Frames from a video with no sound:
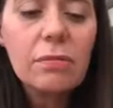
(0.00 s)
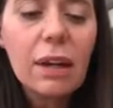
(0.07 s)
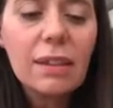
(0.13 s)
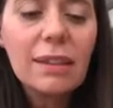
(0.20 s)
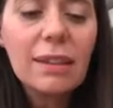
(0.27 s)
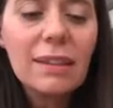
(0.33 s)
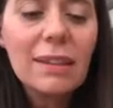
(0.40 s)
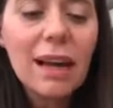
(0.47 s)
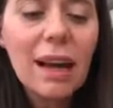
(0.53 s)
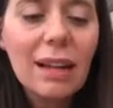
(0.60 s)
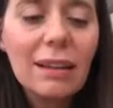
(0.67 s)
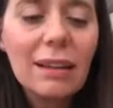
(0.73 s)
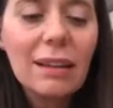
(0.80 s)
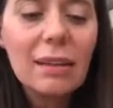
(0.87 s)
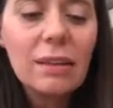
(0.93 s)
Ratty's
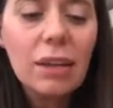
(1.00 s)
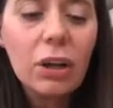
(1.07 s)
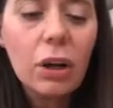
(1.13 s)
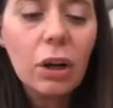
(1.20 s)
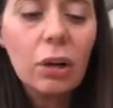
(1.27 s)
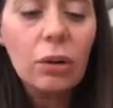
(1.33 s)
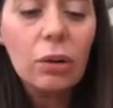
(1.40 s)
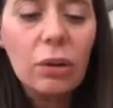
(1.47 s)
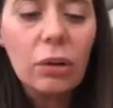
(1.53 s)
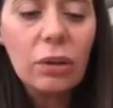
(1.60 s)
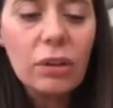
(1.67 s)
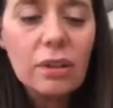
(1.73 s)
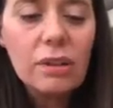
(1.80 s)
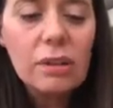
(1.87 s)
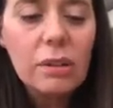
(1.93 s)
hands and
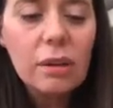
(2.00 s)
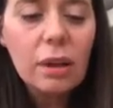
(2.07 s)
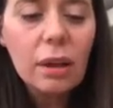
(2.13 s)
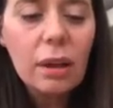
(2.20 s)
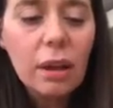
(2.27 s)
claws,